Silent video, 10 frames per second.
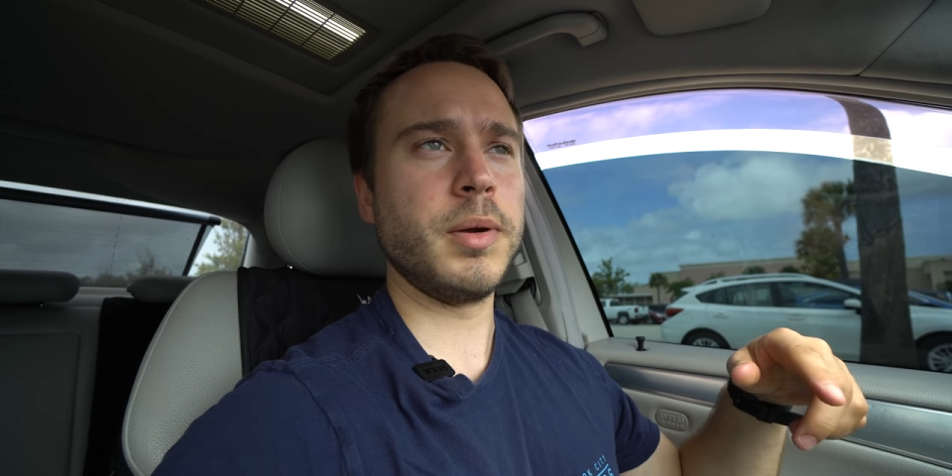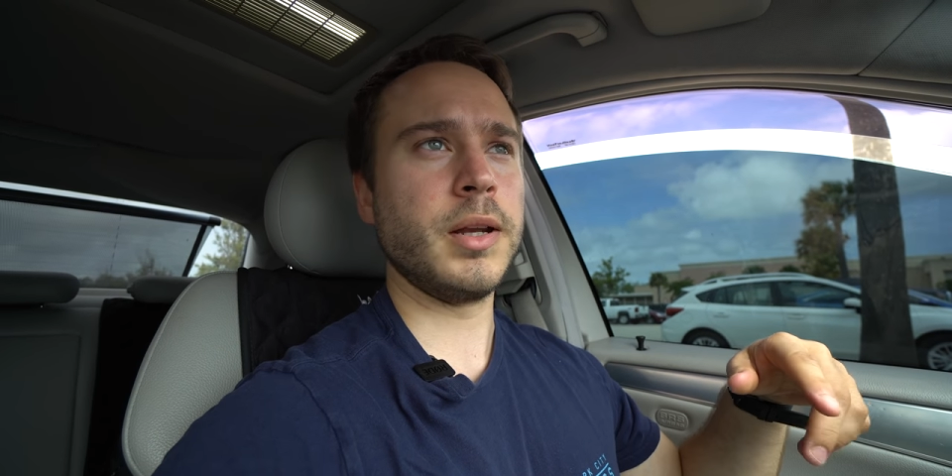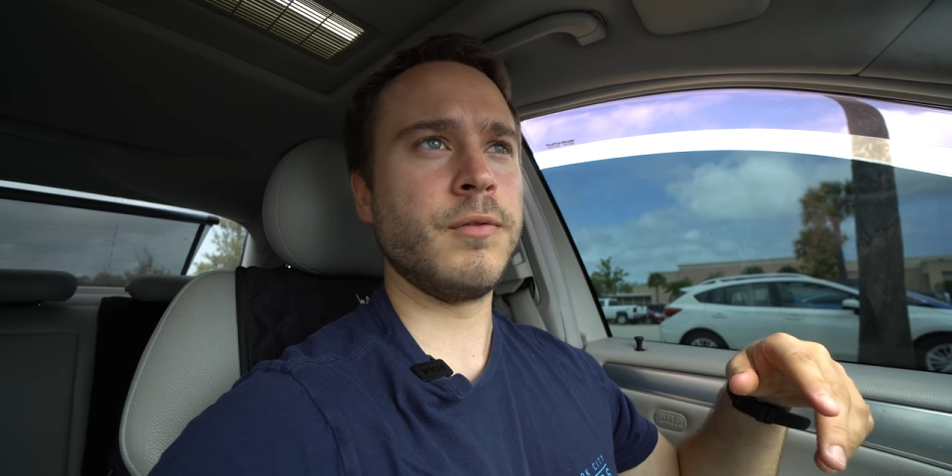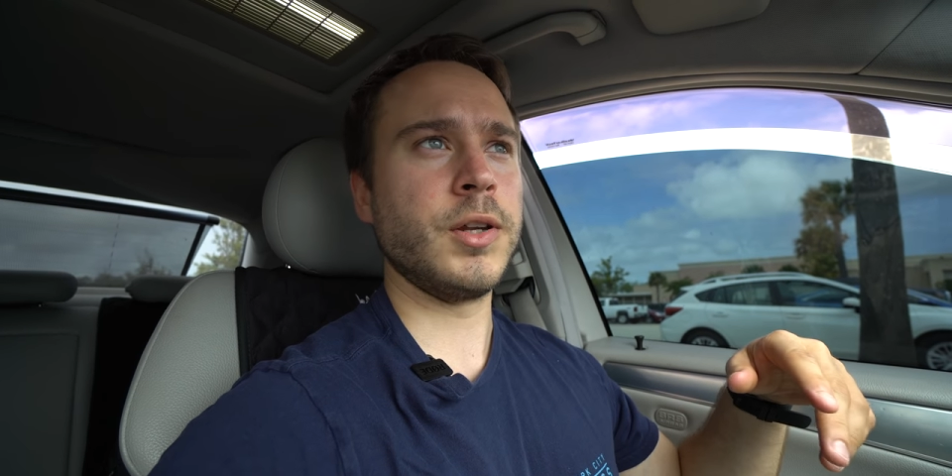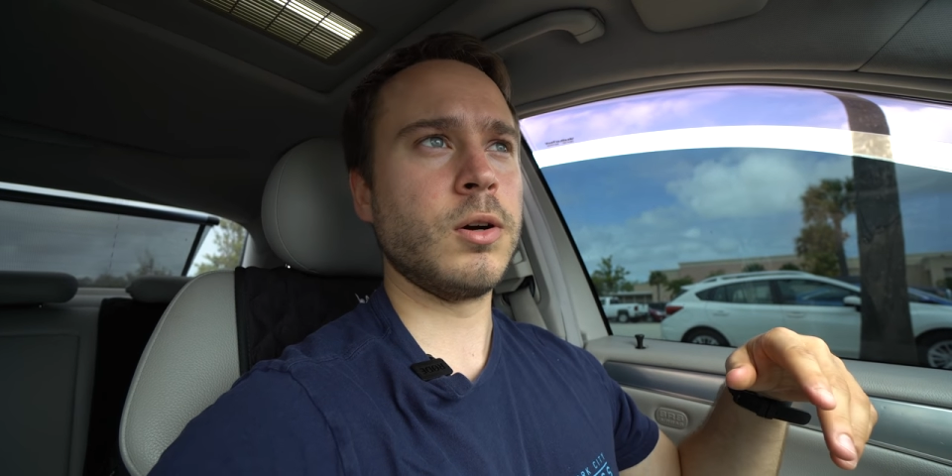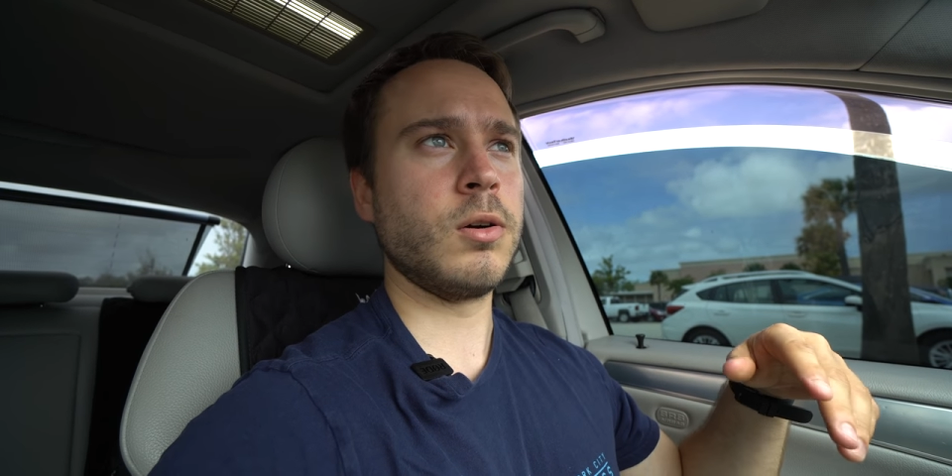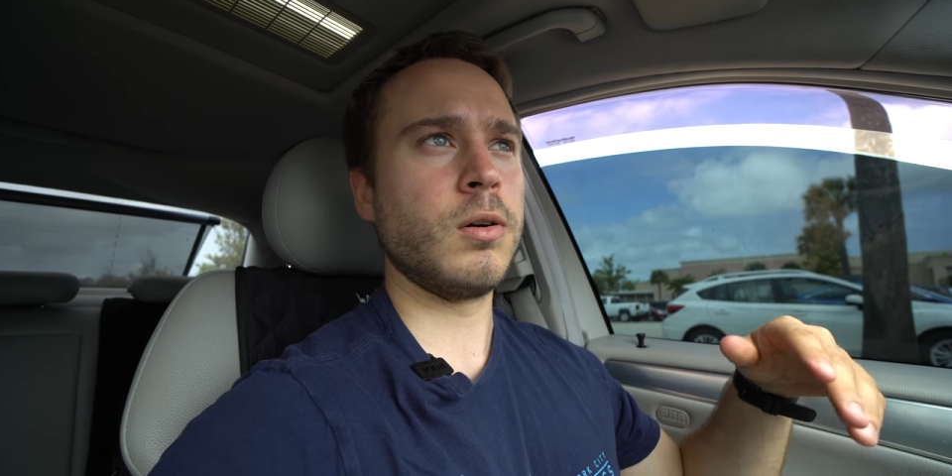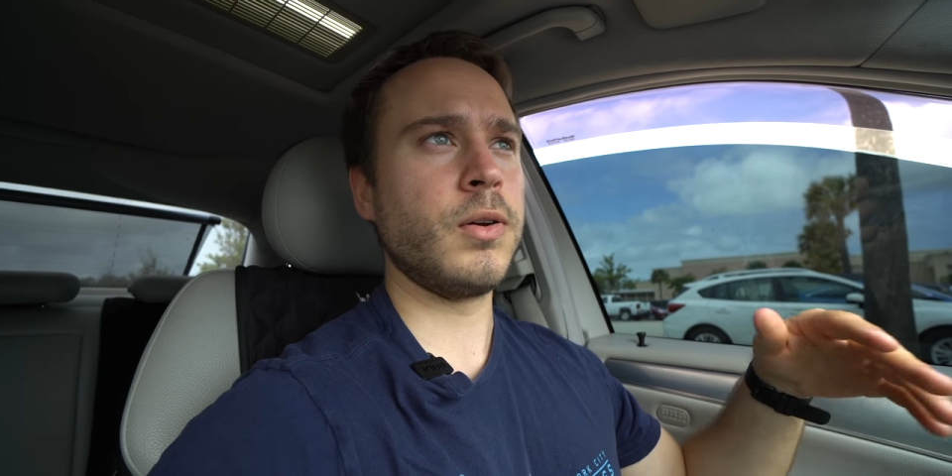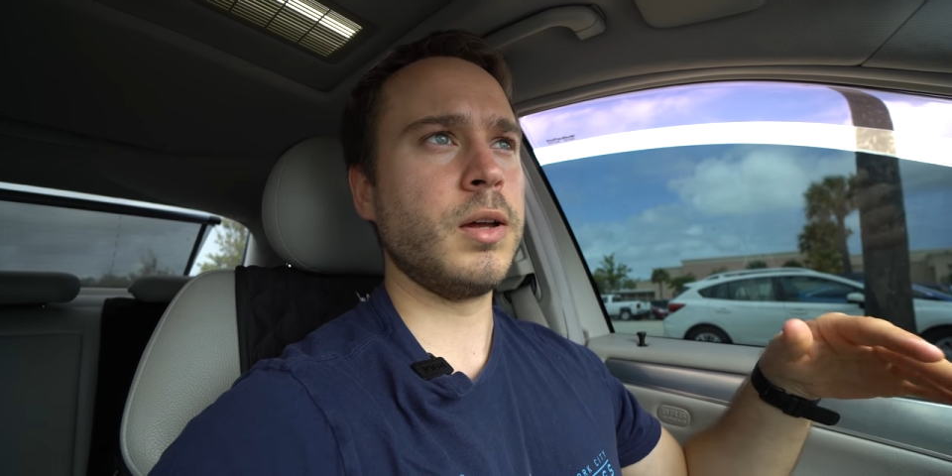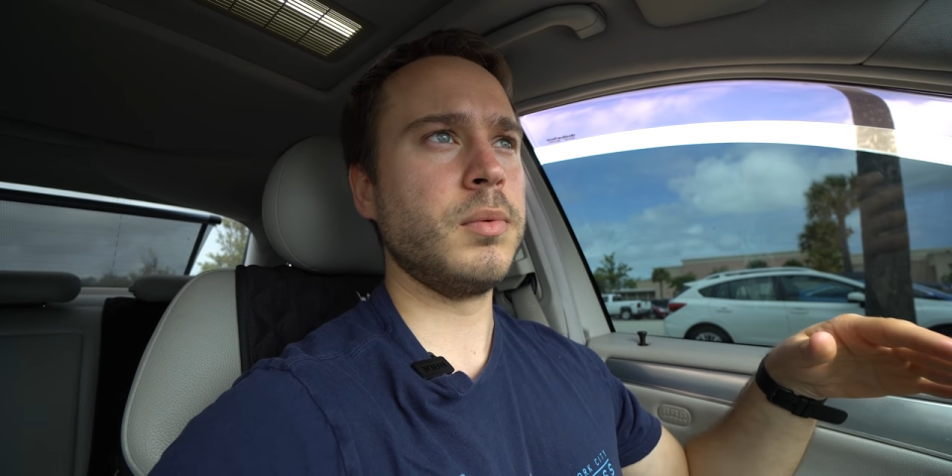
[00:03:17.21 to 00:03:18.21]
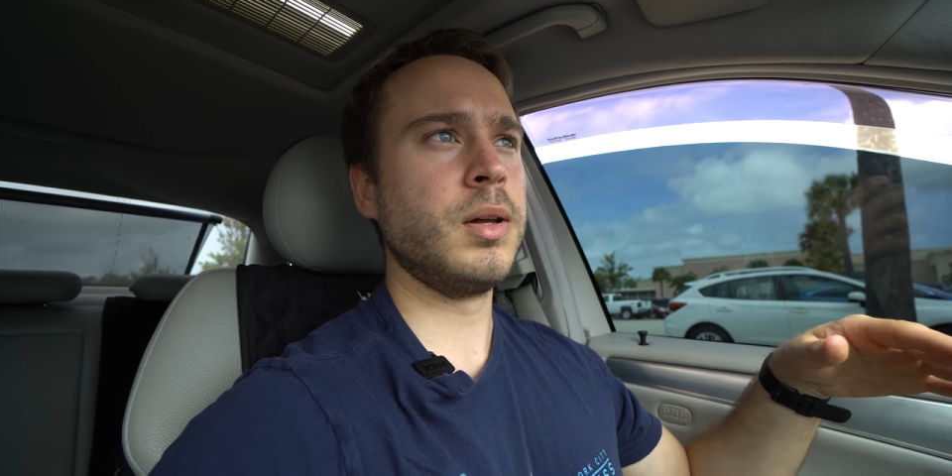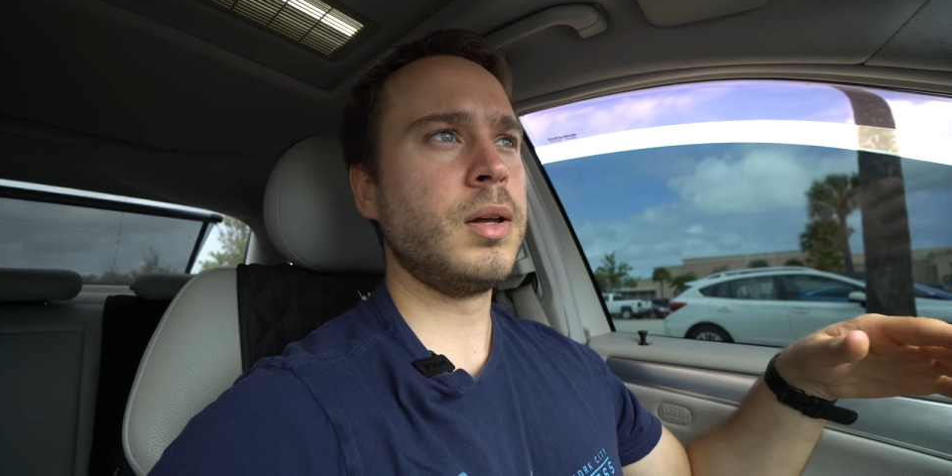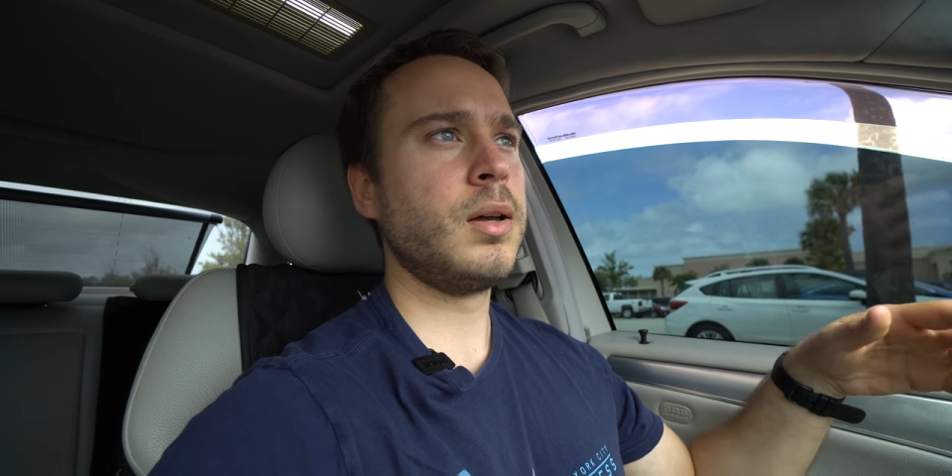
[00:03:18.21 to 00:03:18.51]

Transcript: made a video of him